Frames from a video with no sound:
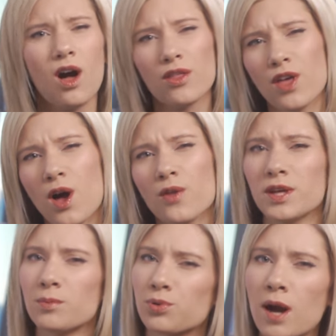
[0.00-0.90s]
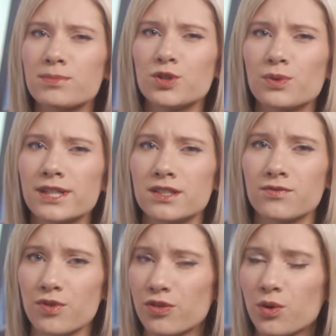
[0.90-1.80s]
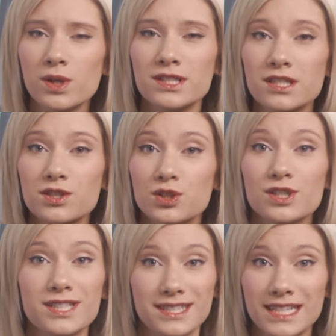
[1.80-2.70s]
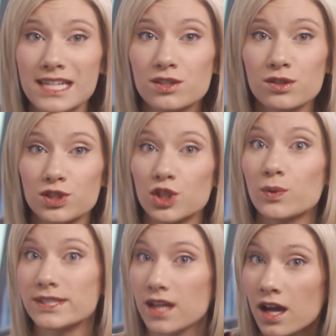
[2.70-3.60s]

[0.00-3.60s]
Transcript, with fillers: Although the impromptu reason for the Thorne sisters' seasonal do is